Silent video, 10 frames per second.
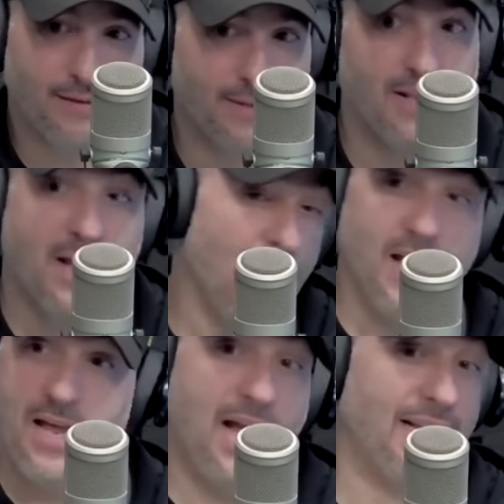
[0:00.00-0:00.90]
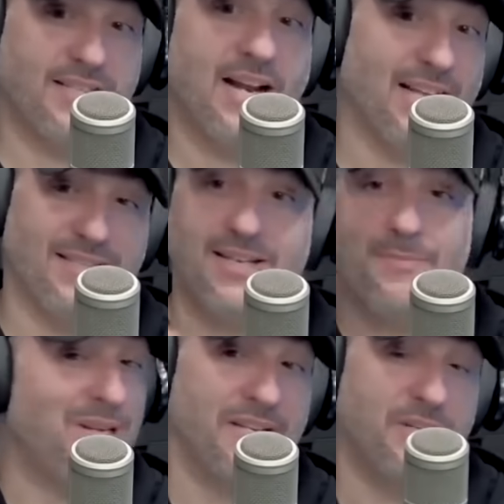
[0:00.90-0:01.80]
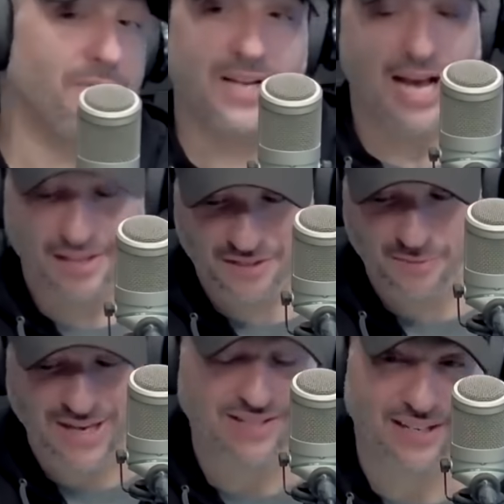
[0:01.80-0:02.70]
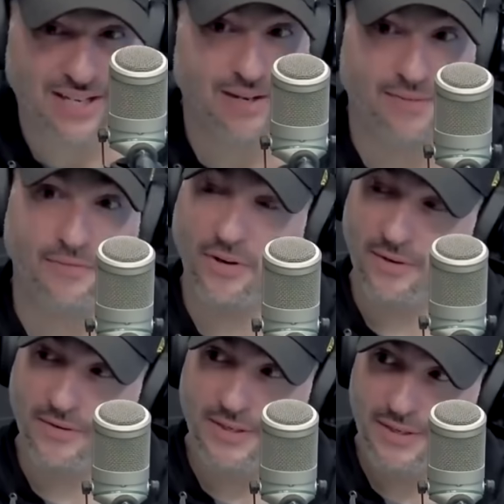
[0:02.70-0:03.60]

I mean, that's not zippity doo dah. It's the best idea I've ever heard.